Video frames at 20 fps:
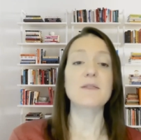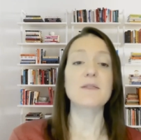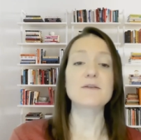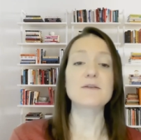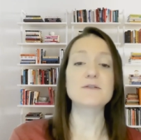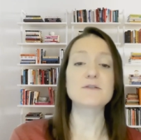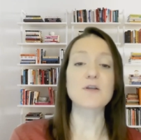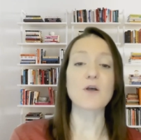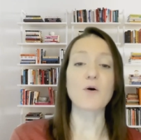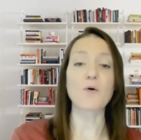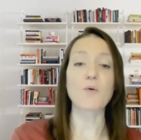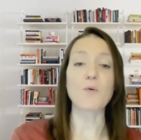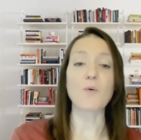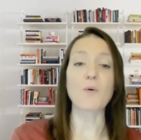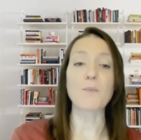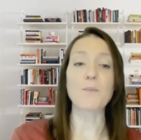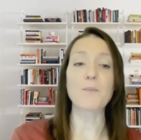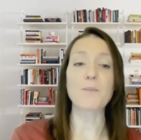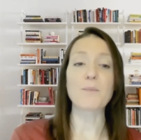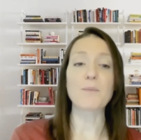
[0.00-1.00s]

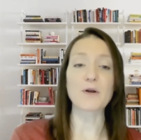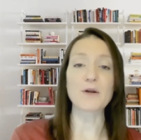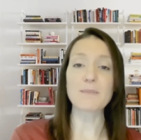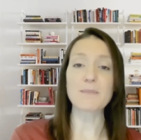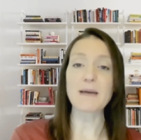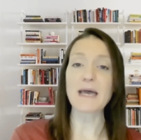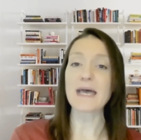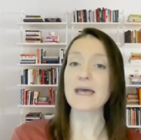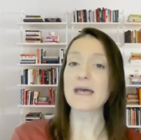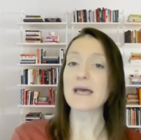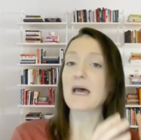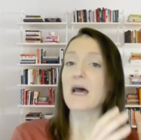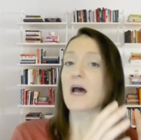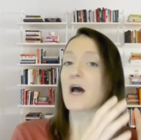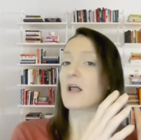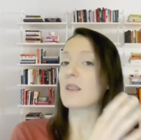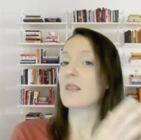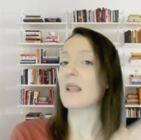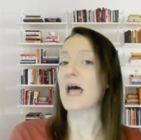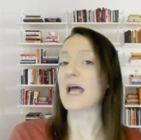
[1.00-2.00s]
So bergamot,
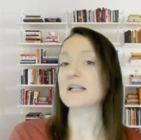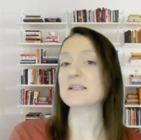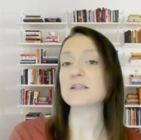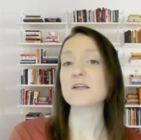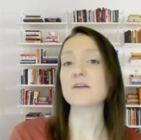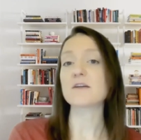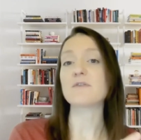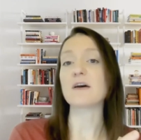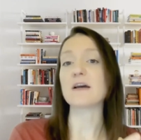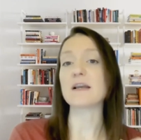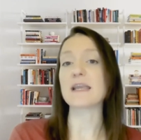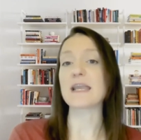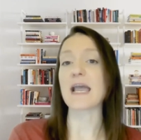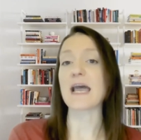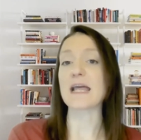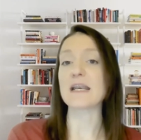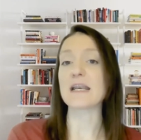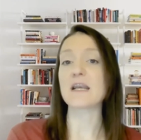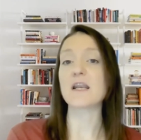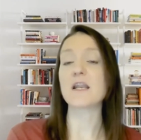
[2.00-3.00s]
lots of
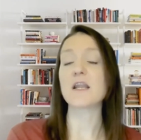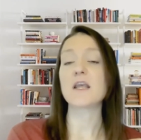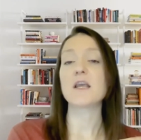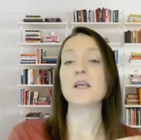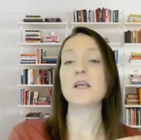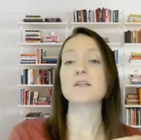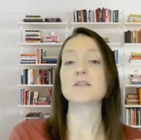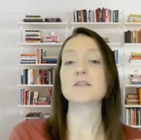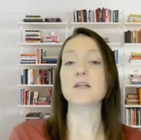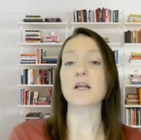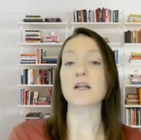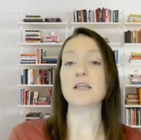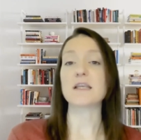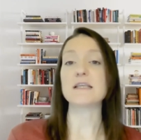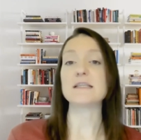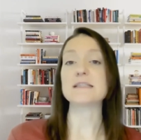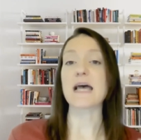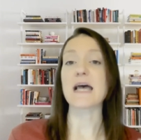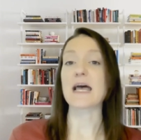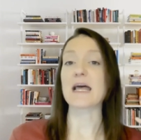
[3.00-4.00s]
again,
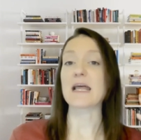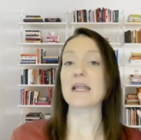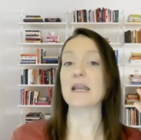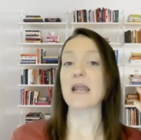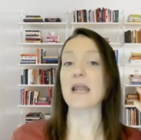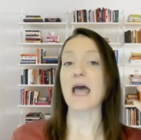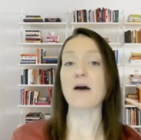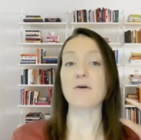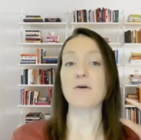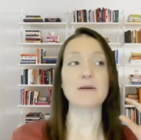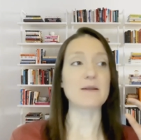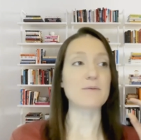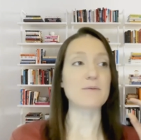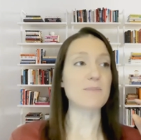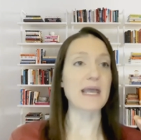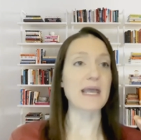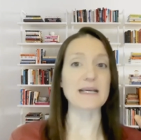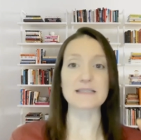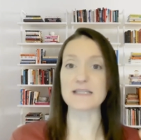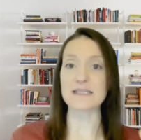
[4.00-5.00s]
studies on how it
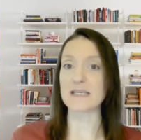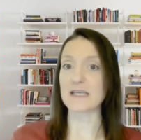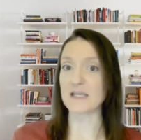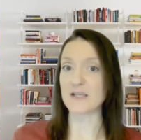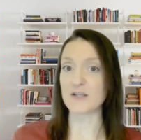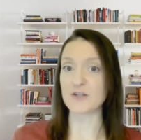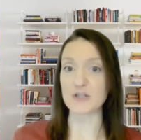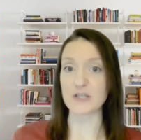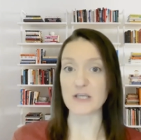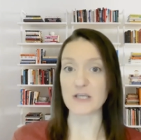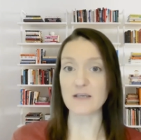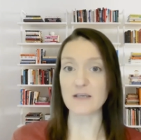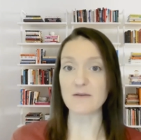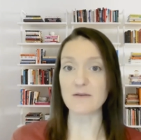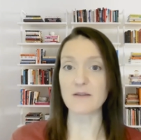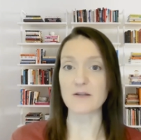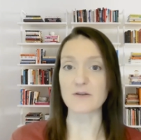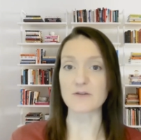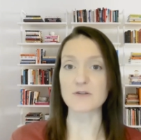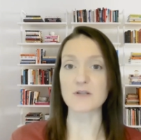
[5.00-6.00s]
impacts EEG.
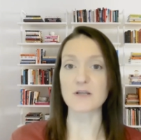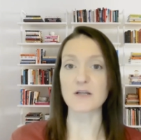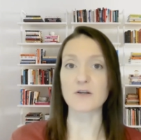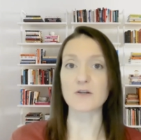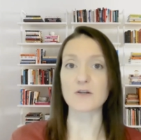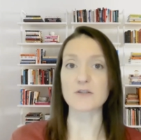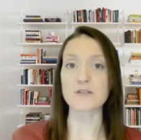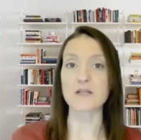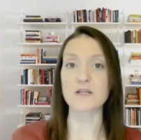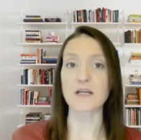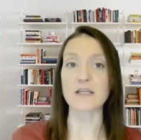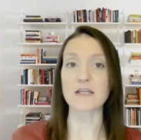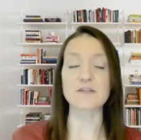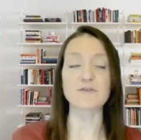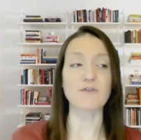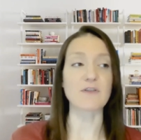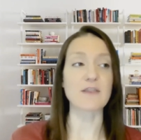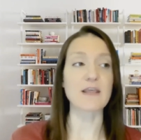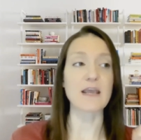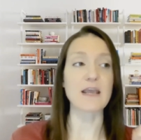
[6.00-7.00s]
There's clinical studies
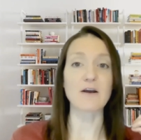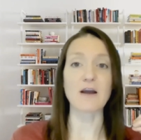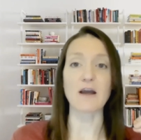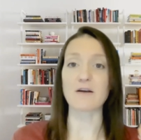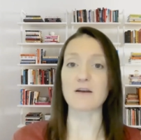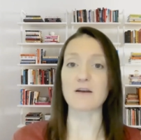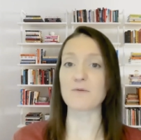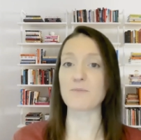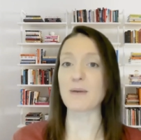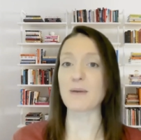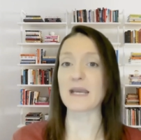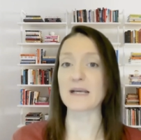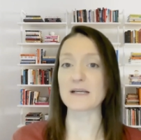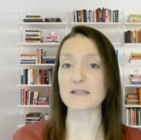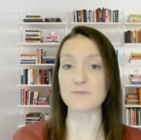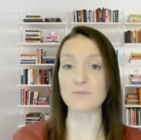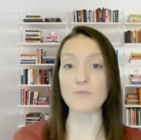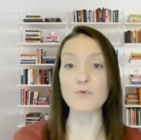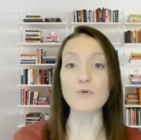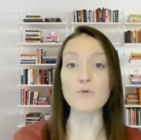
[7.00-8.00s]
for there, how it
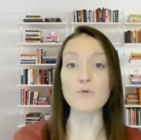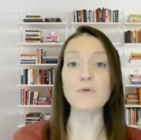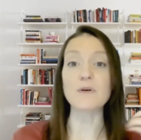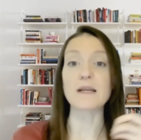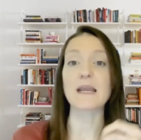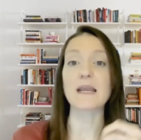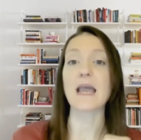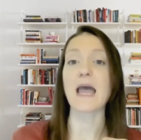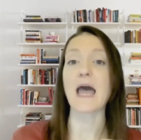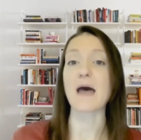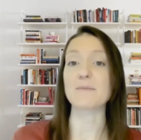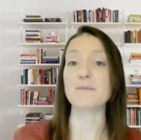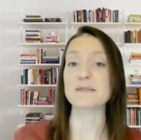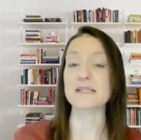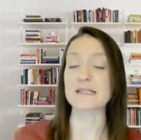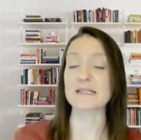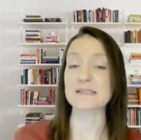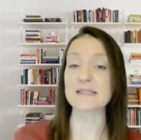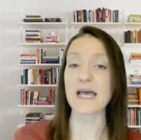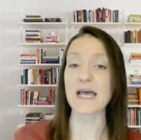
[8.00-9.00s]
impacts mood, calms
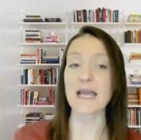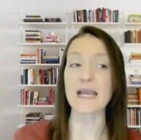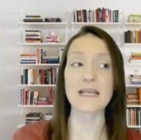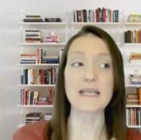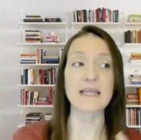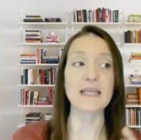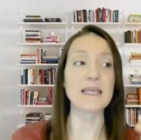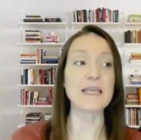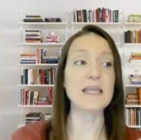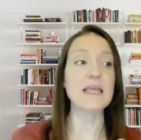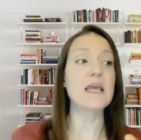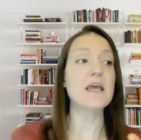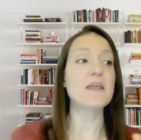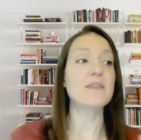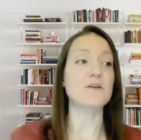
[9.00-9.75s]
anxiety.